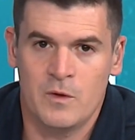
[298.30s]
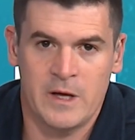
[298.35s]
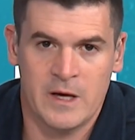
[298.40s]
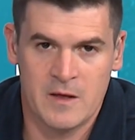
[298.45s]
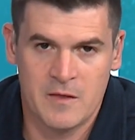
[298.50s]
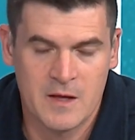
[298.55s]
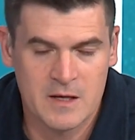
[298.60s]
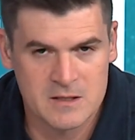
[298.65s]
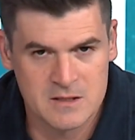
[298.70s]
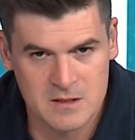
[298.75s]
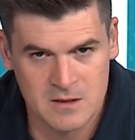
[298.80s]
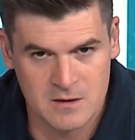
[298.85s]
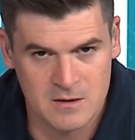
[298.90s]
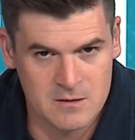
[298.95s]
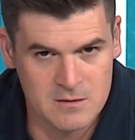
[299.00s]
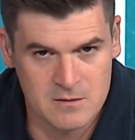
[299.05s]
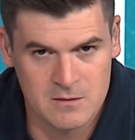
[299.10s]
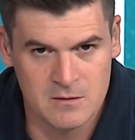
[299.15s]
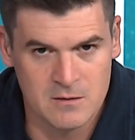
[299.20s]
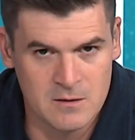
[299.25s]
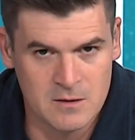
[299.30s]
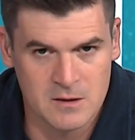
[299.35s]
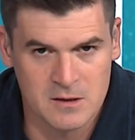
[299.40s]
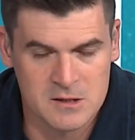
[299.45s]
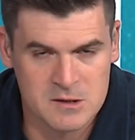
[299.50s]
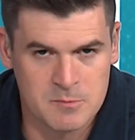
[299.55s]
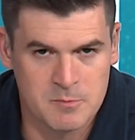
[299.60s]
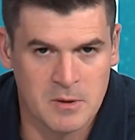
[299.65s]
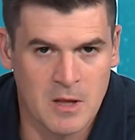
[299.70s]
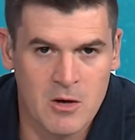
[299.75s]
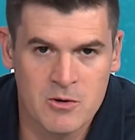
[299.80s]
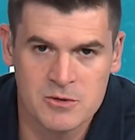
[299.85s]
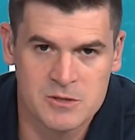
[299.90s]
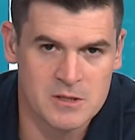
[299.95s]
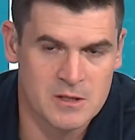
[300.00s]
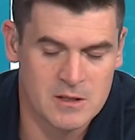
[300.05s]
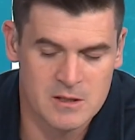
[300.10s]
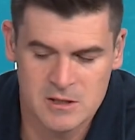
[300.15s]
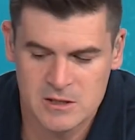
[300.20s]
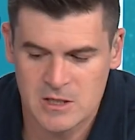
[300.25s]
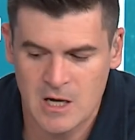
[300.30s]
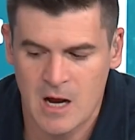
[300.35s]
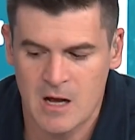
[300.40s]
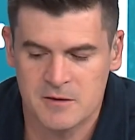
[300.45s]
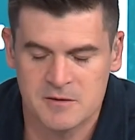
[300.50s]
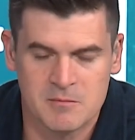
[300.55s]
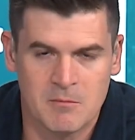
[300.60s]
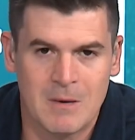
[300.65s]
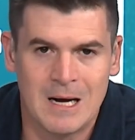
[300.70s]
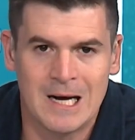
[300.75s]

like that's a an explosion in a child's